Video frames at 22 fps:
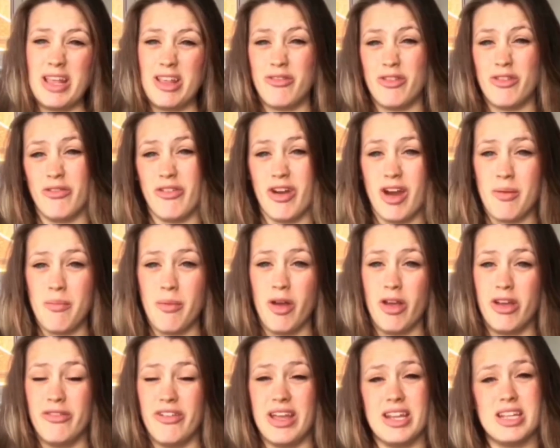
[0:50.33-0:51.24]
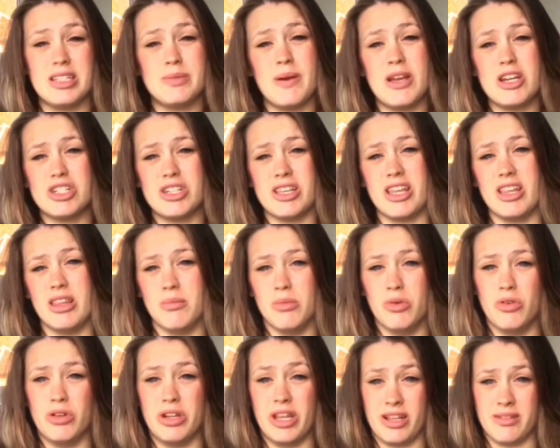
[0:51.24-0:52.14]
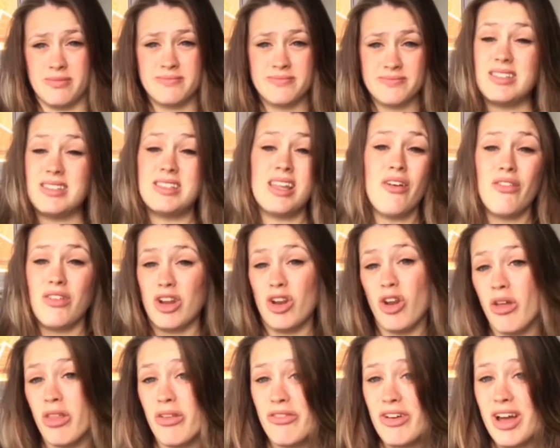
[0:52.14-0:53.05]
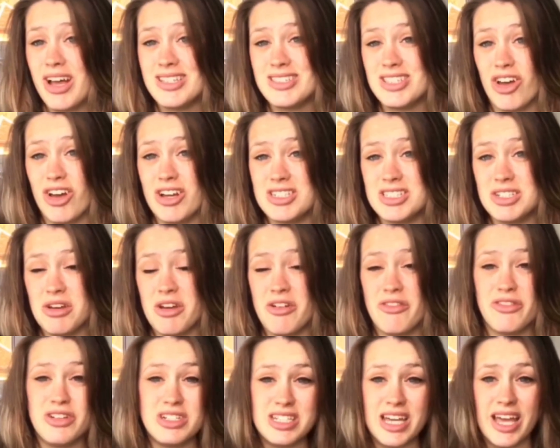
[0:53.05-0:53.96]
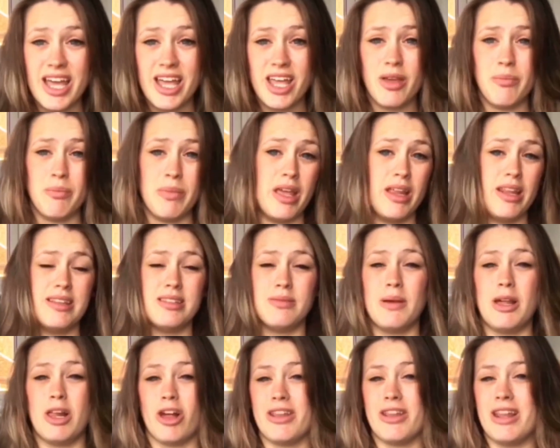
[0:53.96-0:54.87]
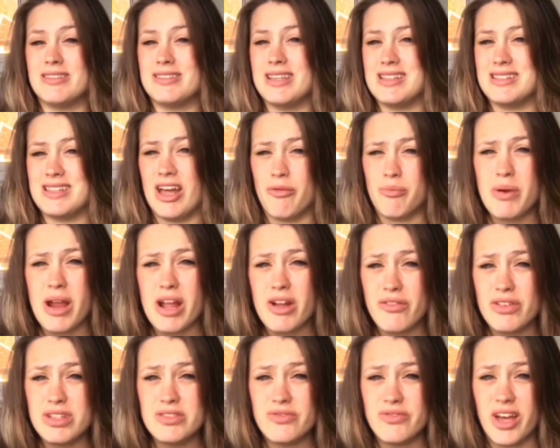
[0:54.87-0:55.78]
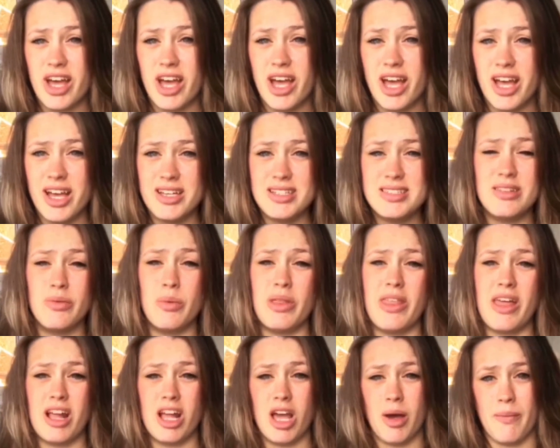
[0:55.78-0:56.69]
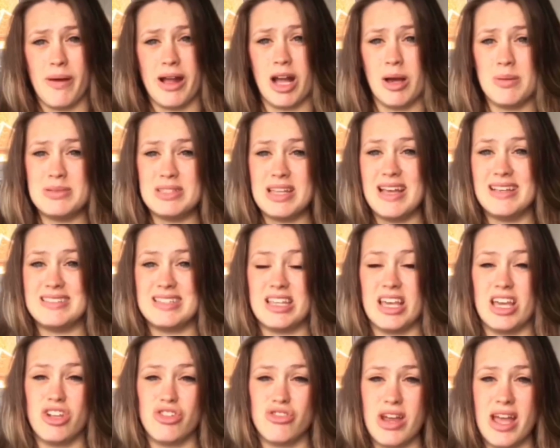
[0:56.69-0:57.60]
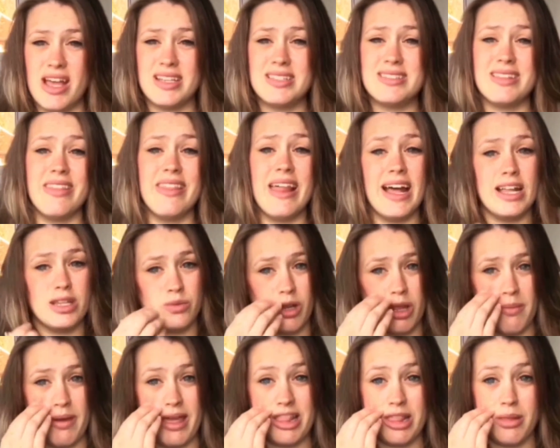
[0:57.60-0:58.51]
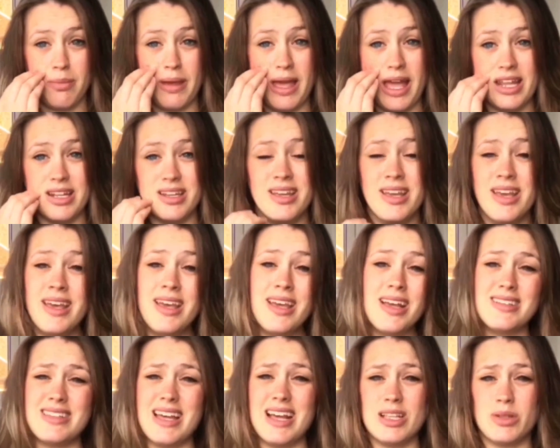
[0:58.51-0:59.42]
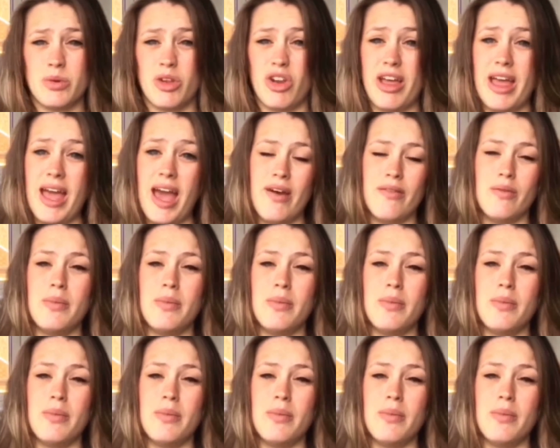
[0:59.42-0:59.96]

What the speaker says: you feel very motivated, especially in the morning. It's definitely not the first thing I do every day. Me and Isabella go downstairs and have breakfast first. We then come back upstairs and get dressed, and that's when I make the bed, because that's when I have a